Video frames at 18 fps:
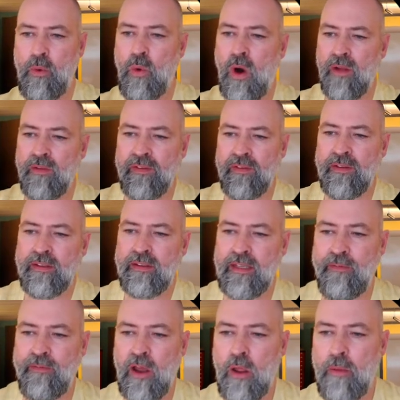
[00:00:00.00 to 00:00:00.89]
Number
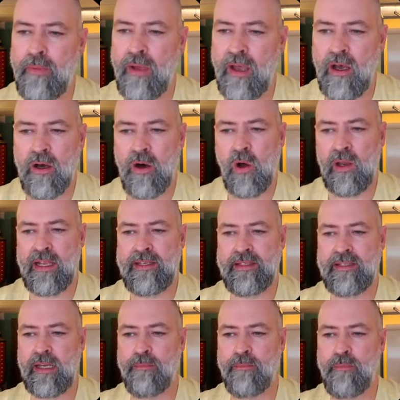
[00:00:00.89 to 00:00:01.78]
one, develop a
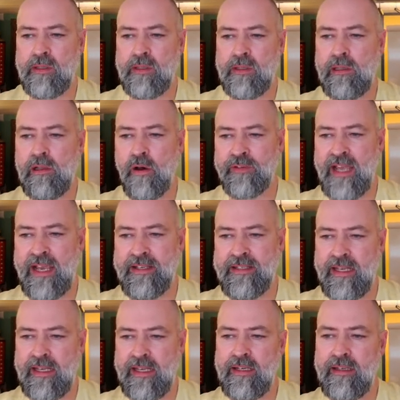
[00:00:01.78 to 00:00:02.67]
holistic model of
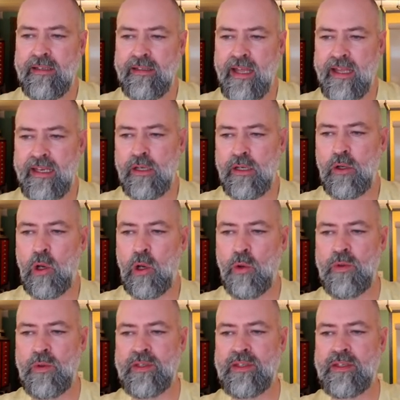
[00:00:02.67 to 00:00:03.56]
testing that
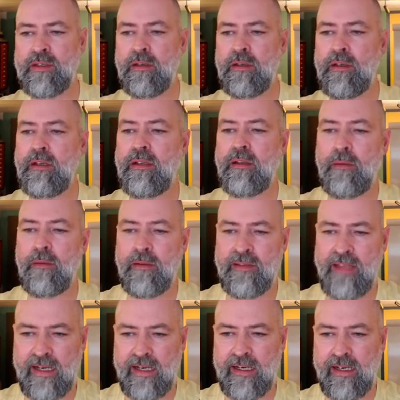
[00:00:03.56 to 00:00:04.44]
includes
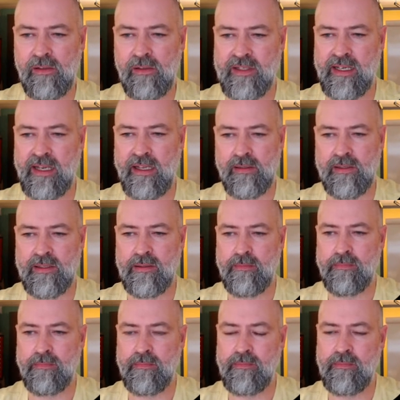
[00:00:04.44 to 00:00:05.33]
technical
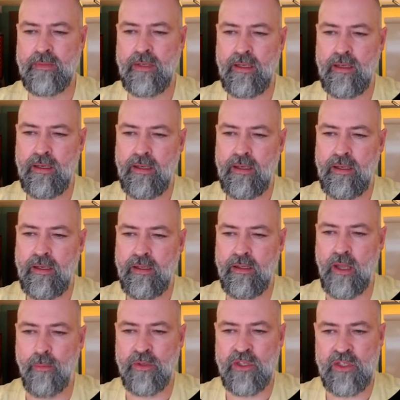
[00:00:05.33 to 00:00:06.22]
skills.
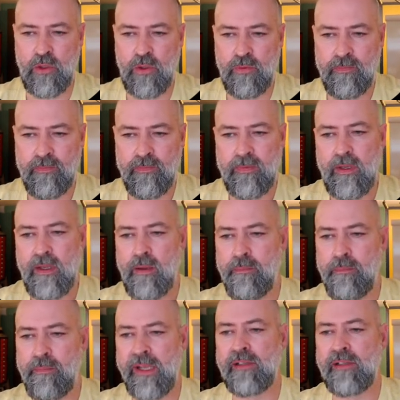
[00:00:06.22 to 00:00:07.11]
Number two,
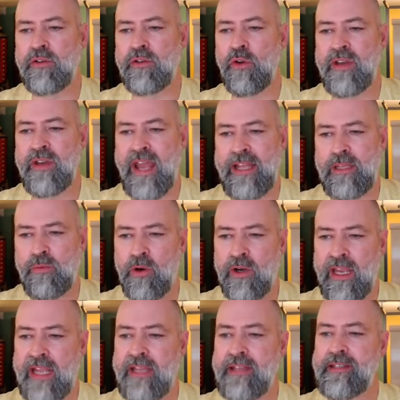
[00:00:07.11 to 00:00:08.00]
build your
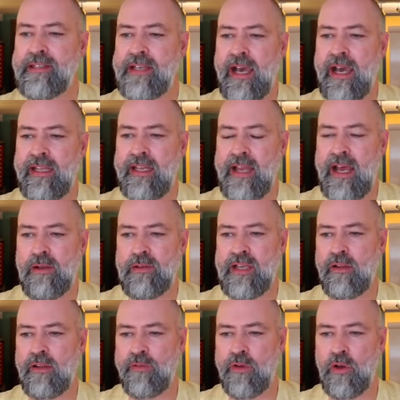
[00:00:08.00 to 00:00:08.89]
network inside
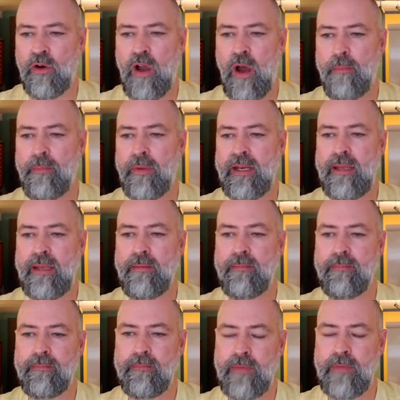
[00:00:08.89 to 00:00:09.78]
and outside of your
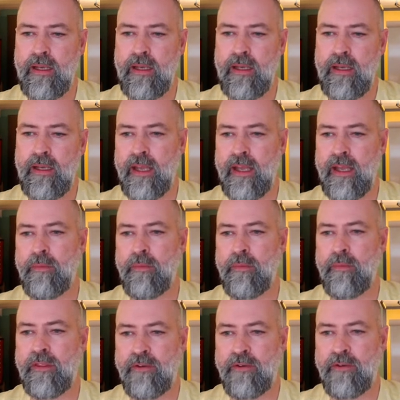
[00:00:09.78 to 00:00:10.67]
company.
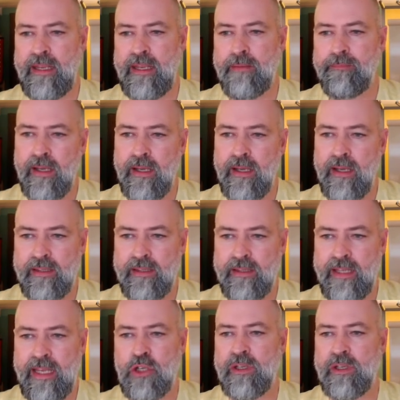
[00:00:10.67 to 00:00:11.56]
And number three,
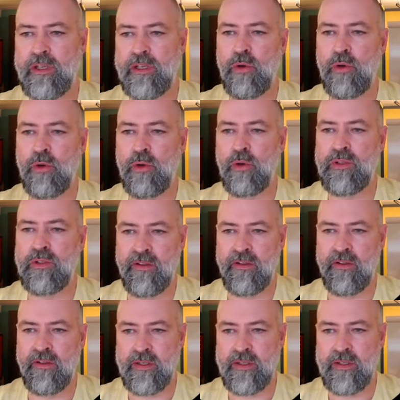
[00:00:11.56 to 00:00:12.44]
teach what you
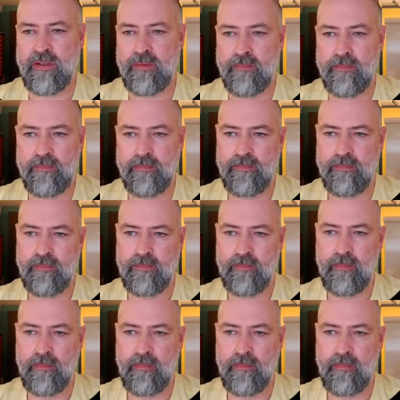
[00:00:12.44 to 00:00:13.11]
know to others.